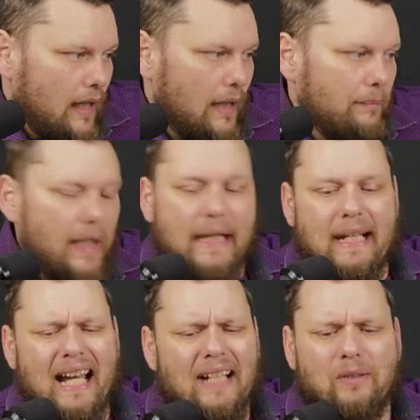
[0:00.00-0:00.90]
But
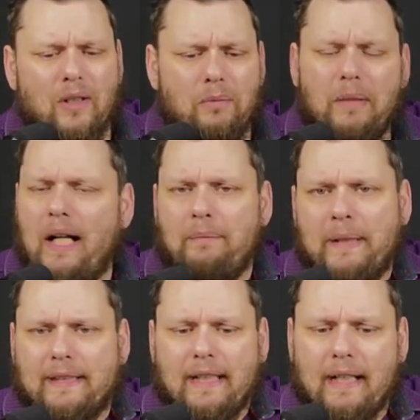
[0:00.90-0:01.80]
again, I don't know
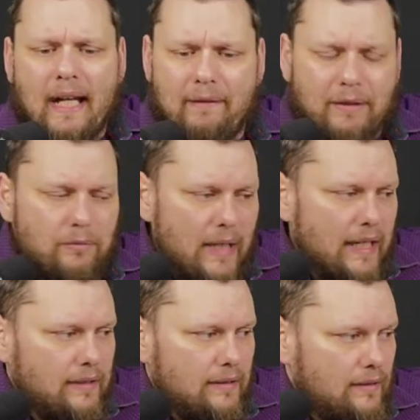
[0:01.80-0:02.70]
because I haven't
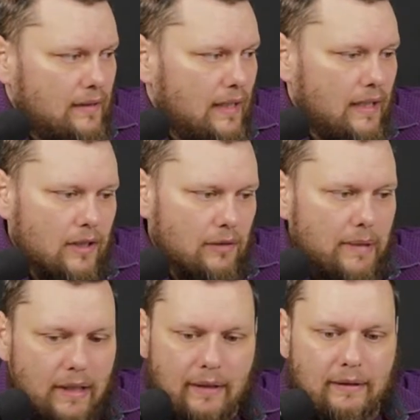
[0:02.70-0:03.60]
read
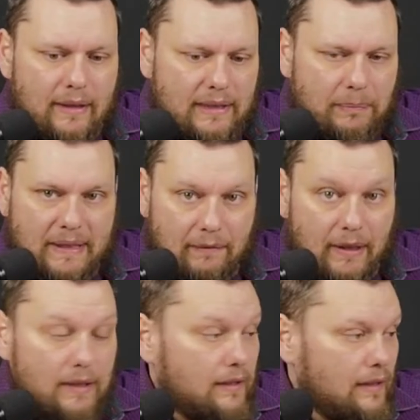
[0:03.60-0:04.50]
Ehrman on this
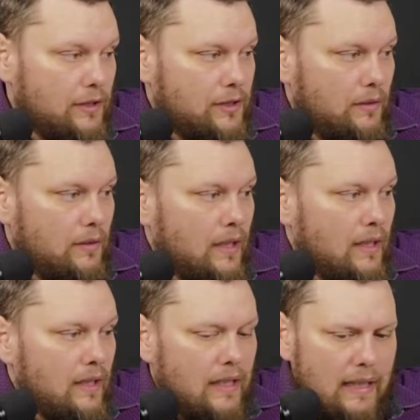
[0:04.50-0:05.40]
specific issue.
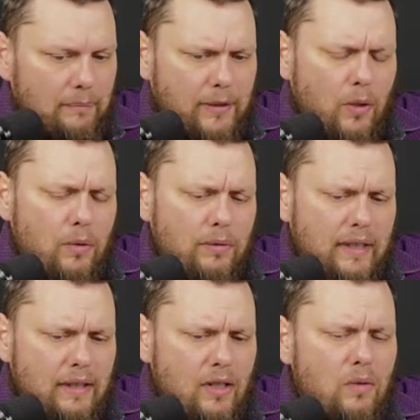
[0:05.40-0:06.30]
Though
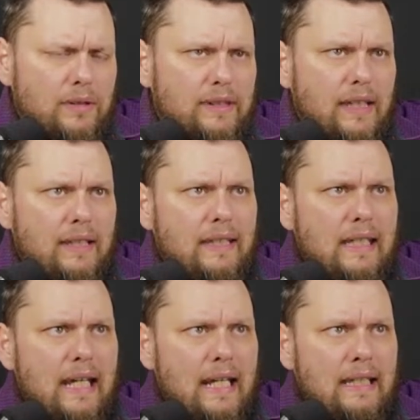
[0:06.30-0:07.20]
the notes in
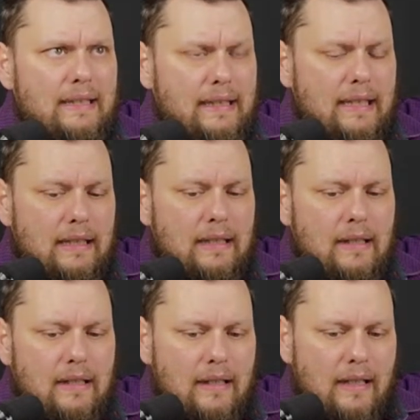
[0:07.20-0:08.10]
the NET
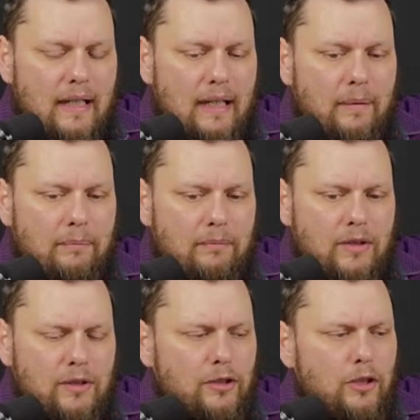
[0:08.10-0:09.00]

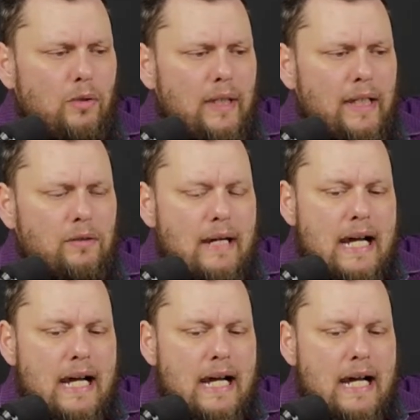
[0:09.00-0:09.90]
do
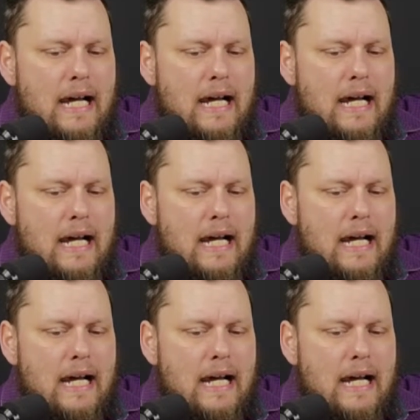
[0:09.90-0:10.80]
interact with
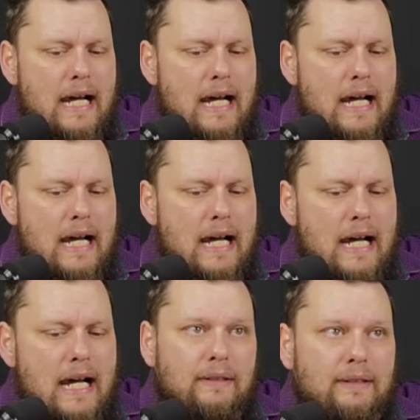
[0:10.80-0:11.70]

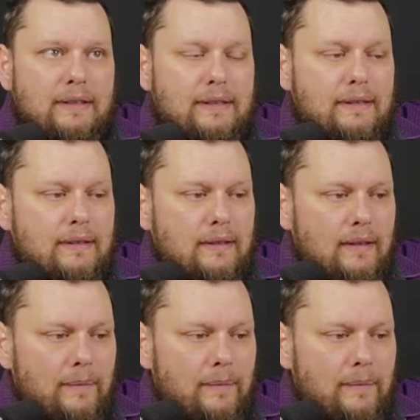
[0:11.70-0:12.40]
Ehrman's